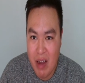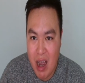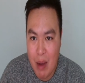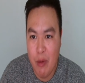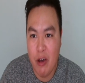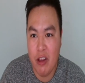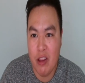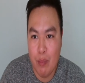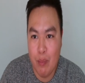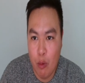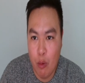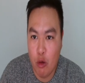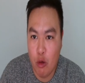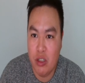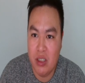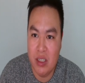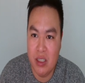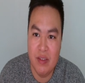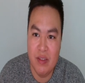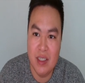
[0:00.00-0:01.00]
I'm on the
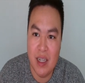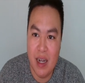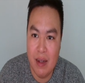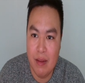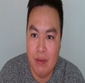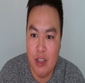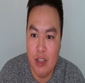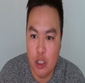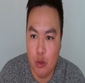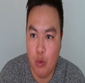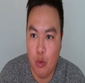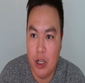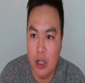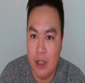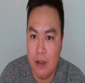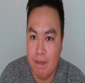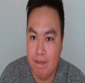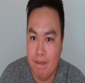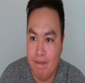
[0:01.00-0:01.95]
Borshchev side this week.